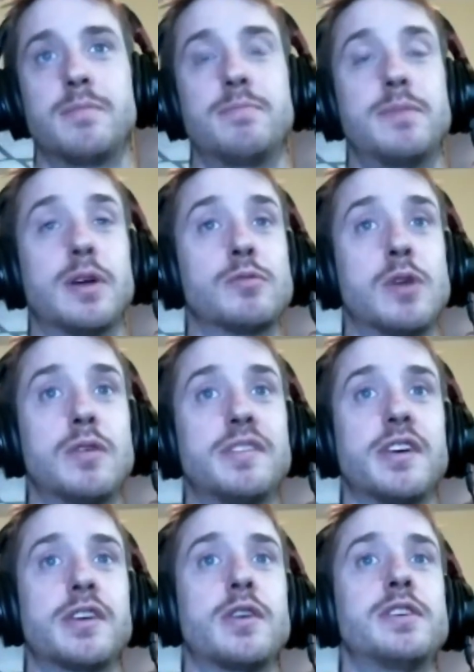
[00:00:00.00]
build roads
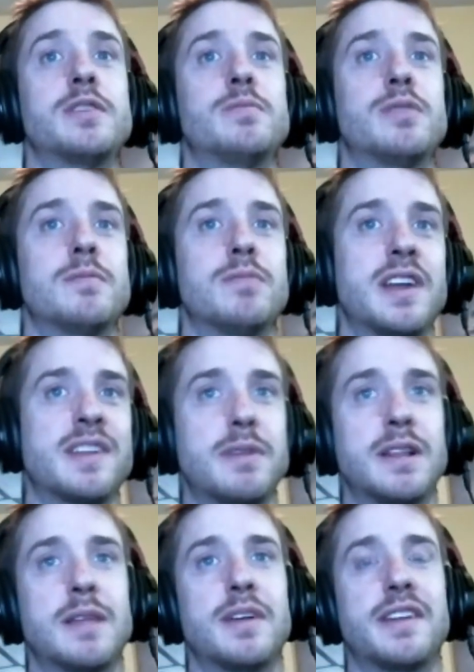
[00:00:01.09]
are going to put in place speed
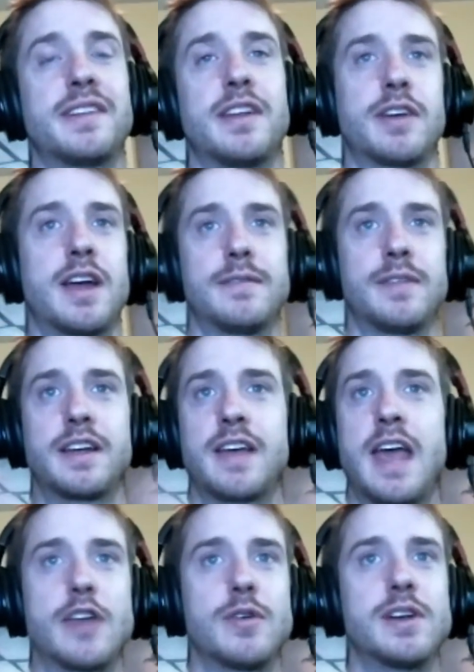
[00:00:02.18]
limits that are kind of like
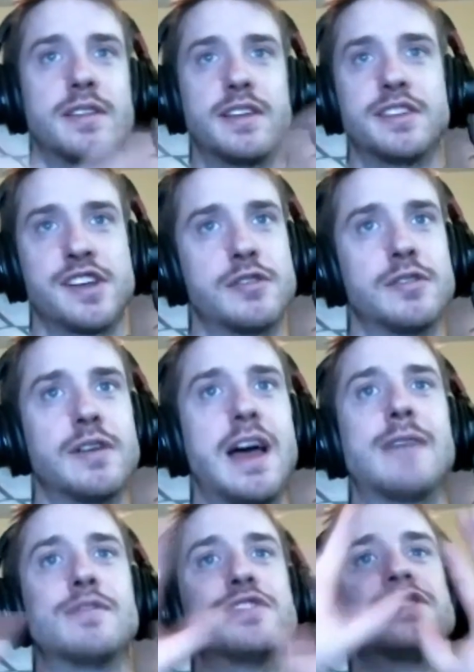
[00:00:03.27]
catering to the general
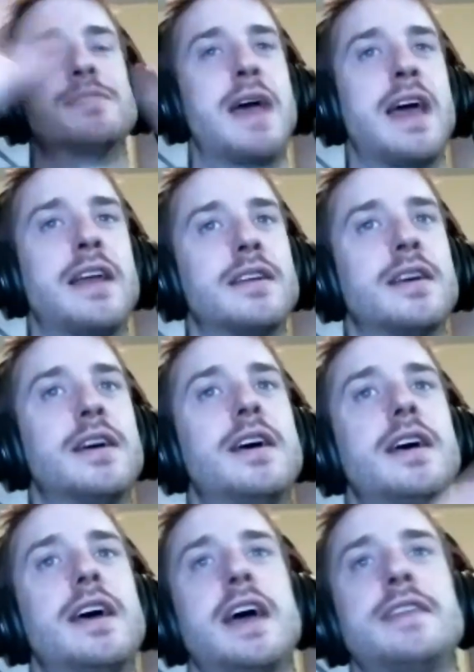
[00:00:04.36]
average demand.
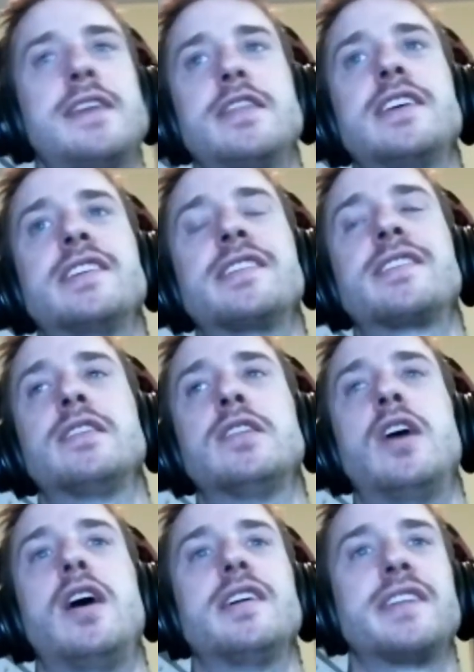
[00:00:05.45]
And then these
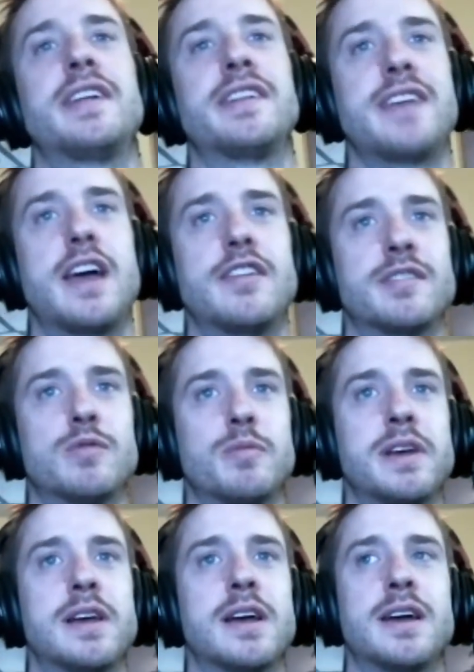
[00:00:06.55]
laws and standards will
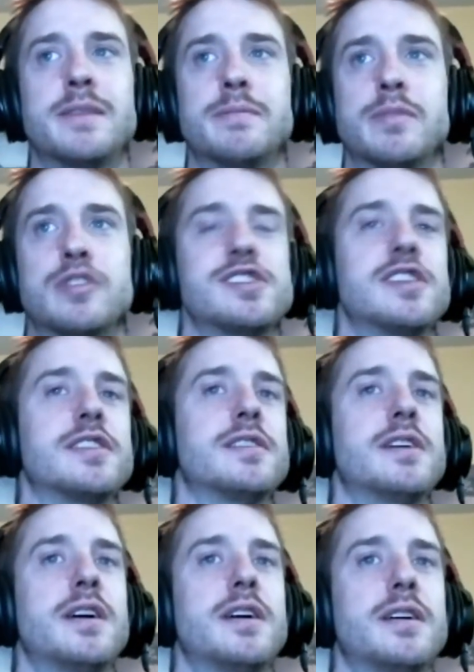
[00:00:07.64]
be an emergent
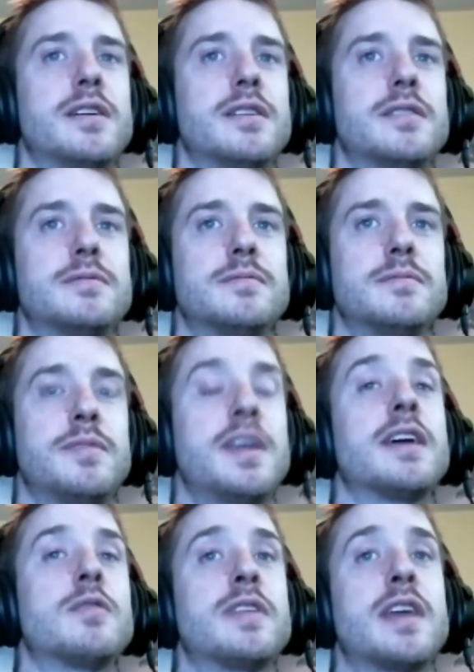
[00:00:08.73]

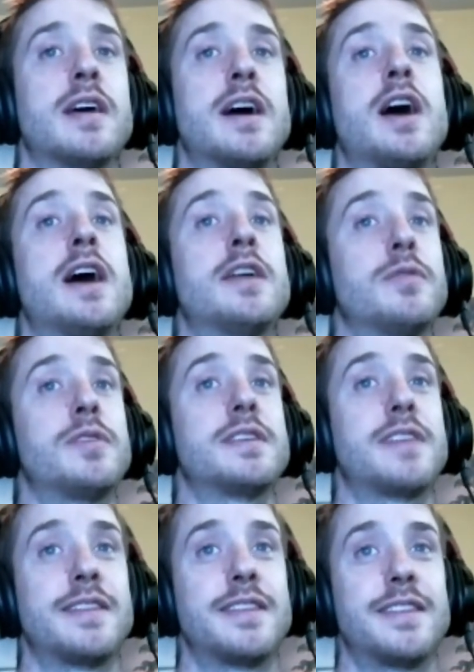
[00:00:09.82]
thing. I don't think
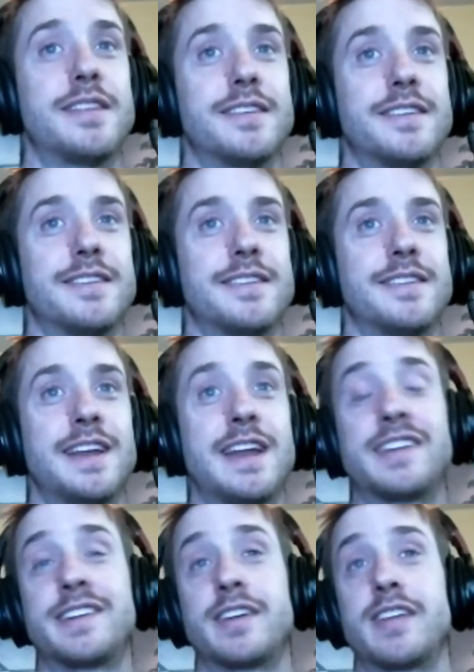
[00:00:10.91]
that they
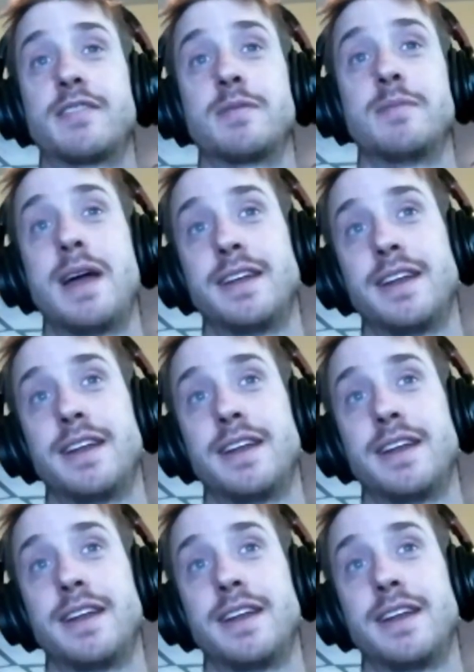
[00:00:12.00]
necessarily have to be mandated.